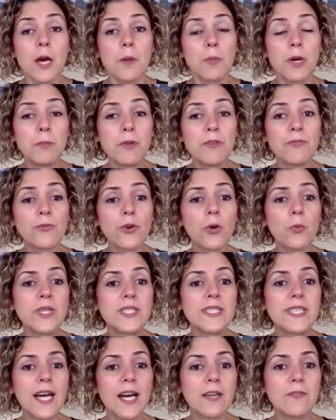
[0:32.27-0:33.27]
But before we
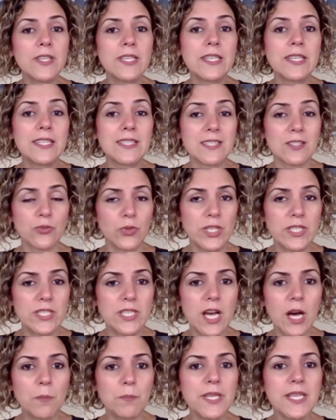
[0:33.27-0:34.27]
dive in these 3
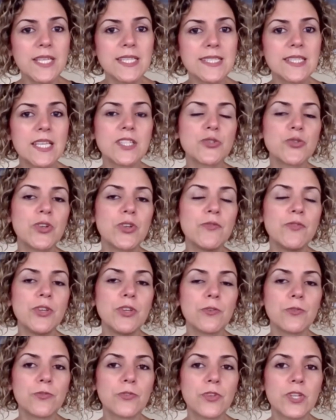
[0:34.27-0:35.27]
topics, let's
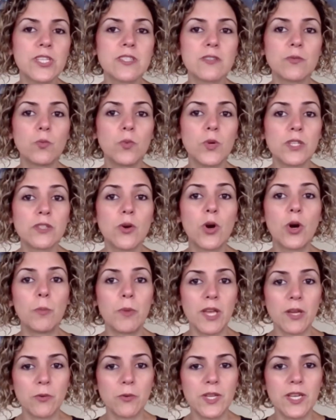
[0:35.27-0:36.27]
review first what
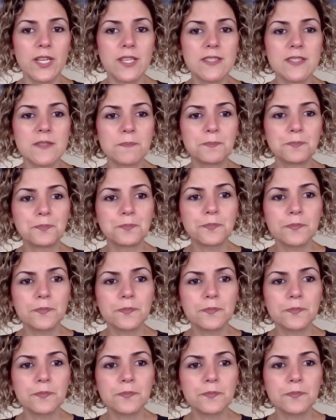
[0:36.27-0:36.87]
home equity is.